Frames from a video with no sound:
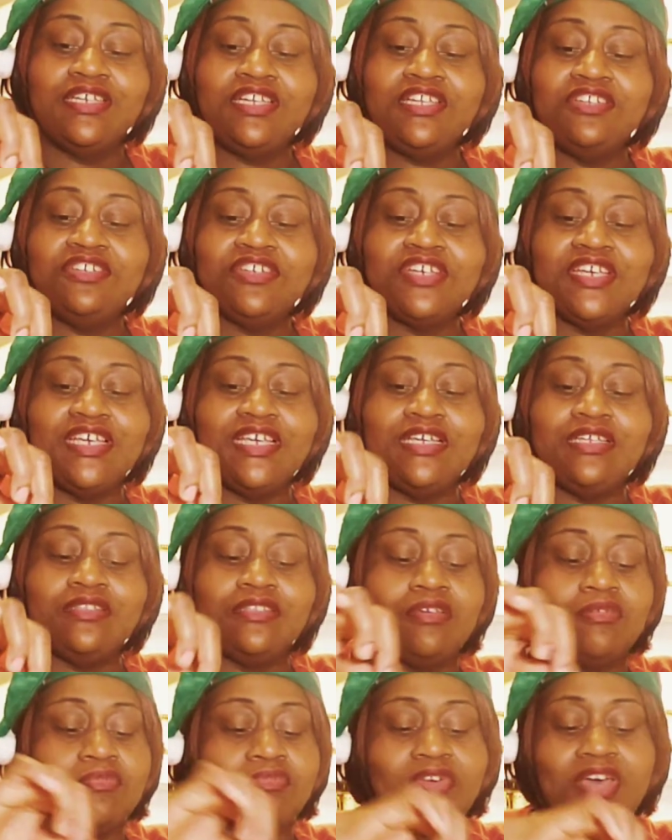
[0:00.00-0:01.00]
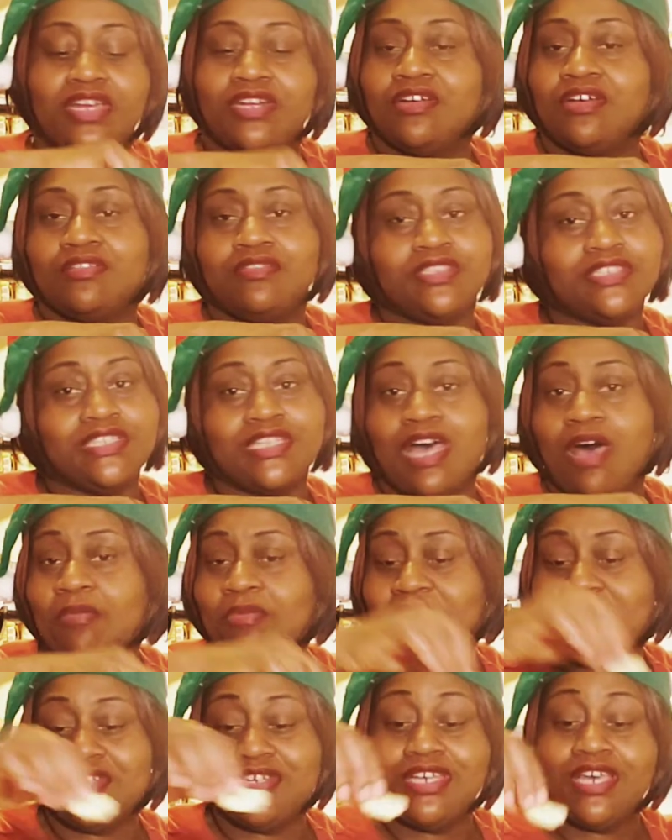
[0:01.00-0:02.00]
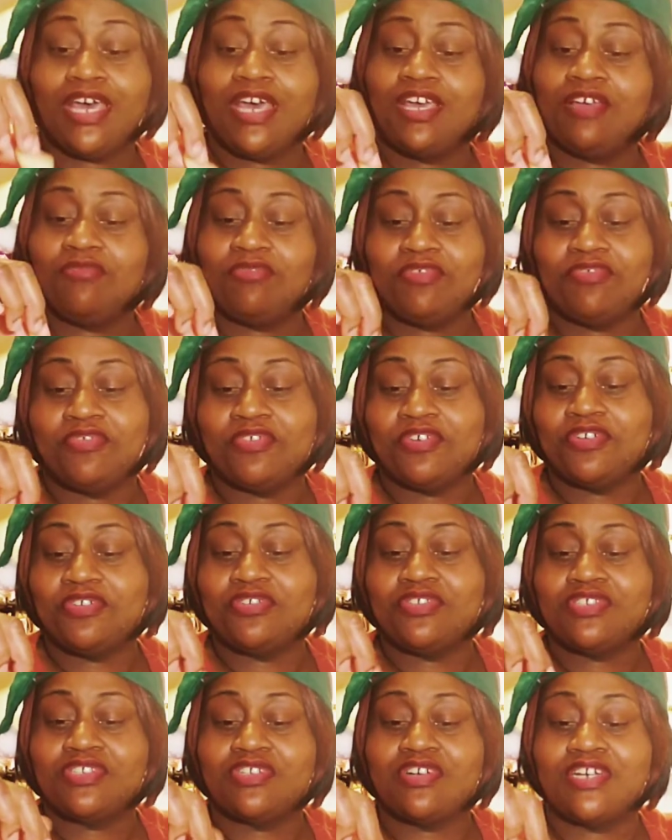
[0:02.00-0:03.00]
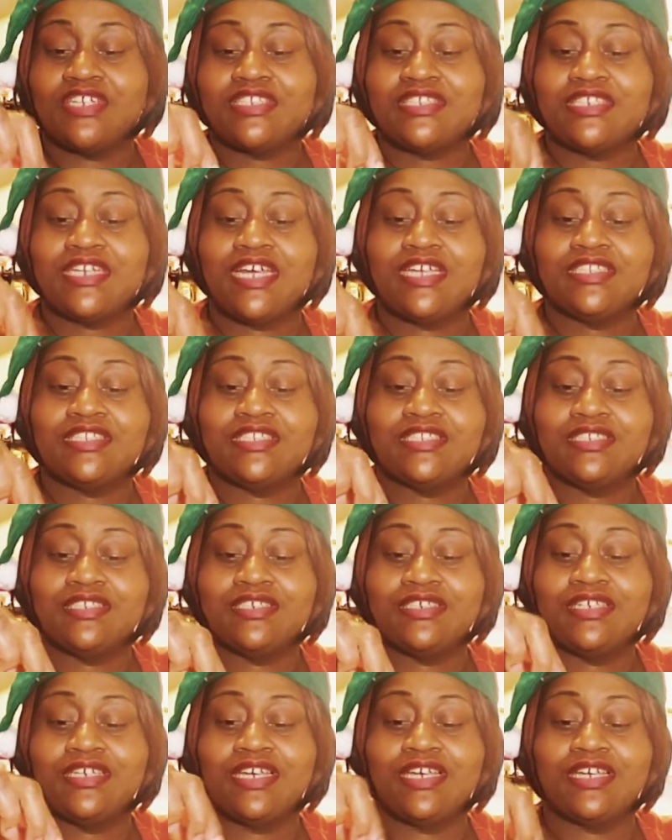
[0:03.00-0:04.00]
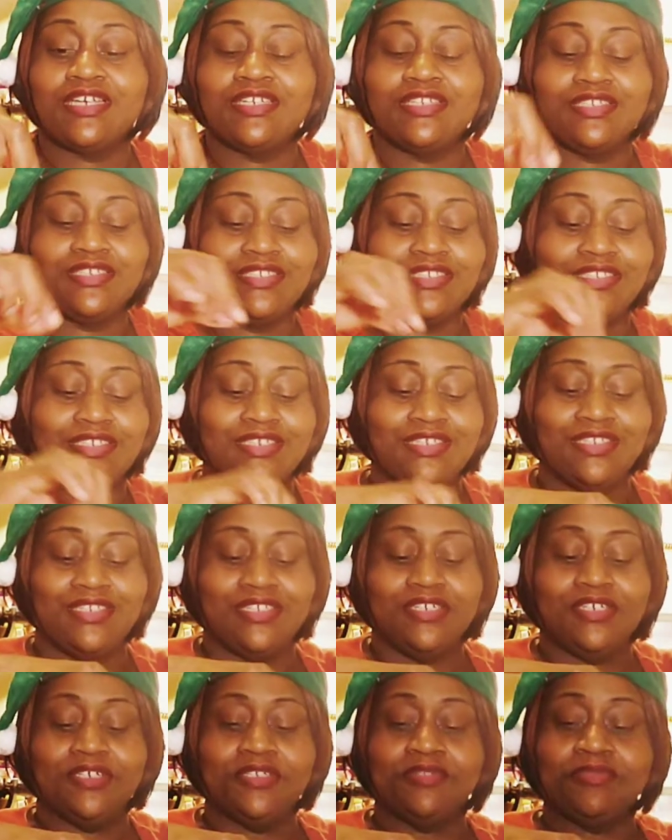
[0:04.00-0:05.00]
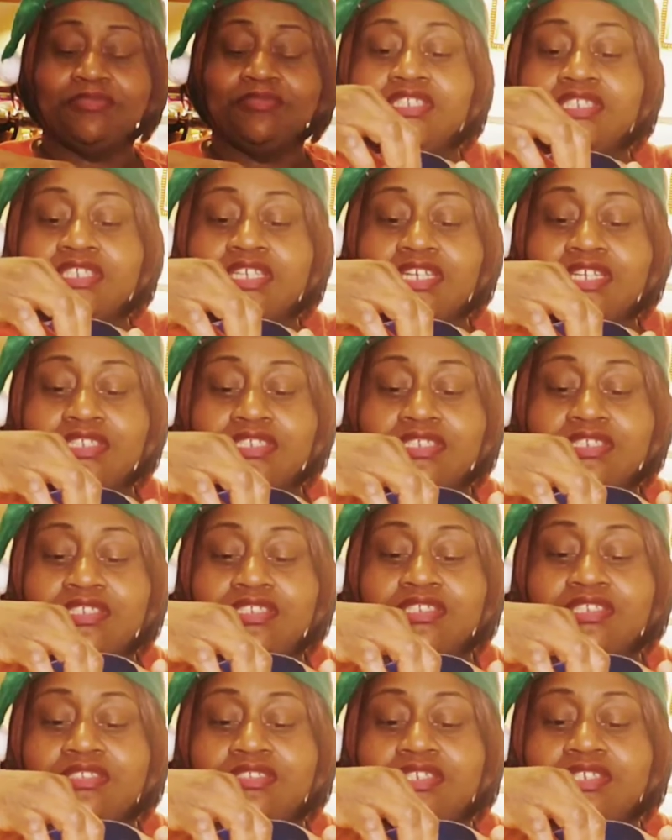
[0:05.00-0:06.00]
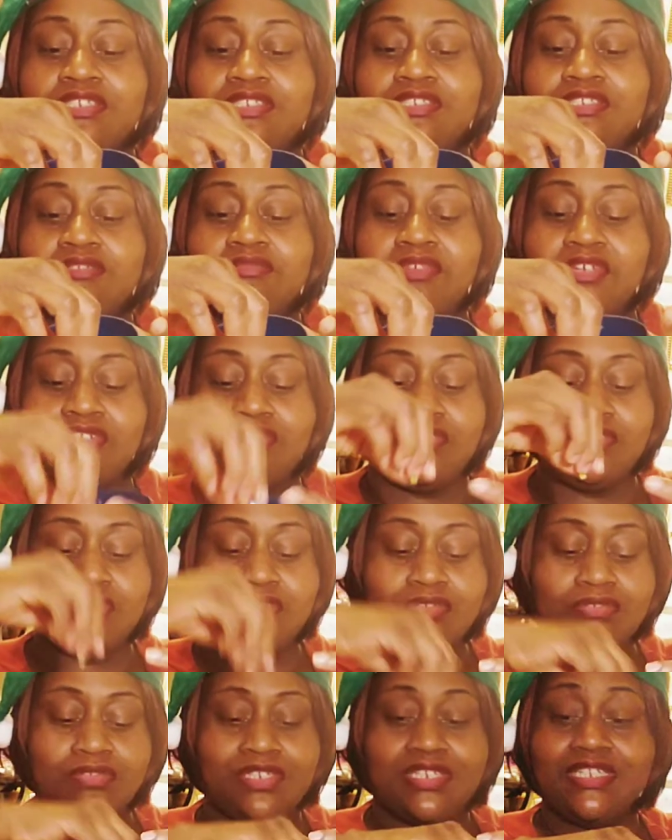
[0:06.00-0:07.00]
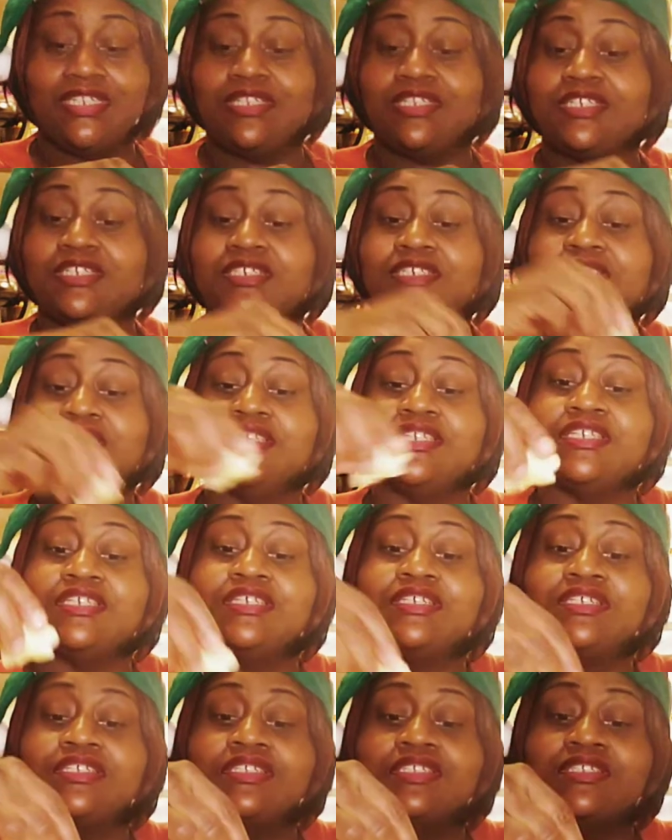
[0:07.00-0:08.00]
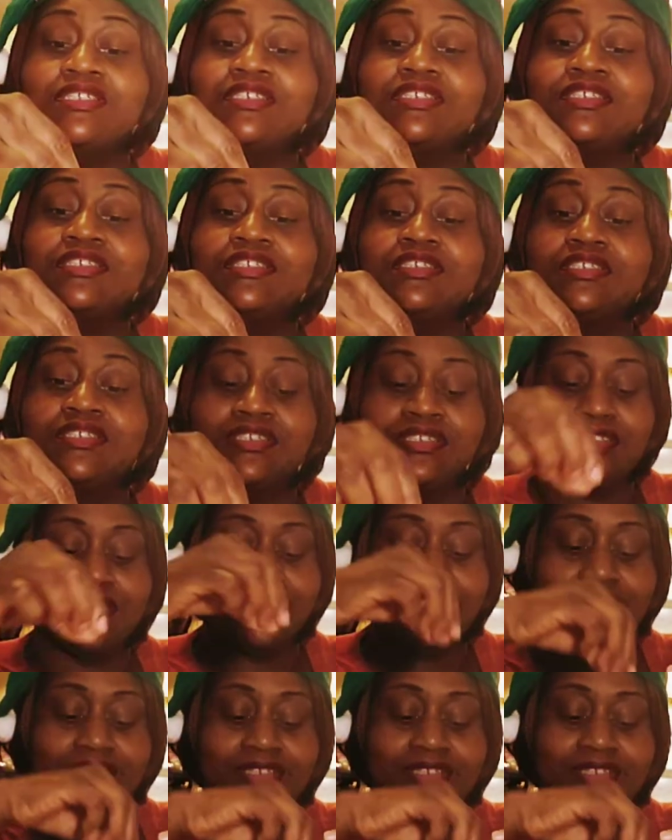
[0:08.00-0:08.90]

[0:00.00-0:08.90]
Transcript: And you can eat them right off the top of your cake before you start slicing your cake. In this case, it smells so delicious.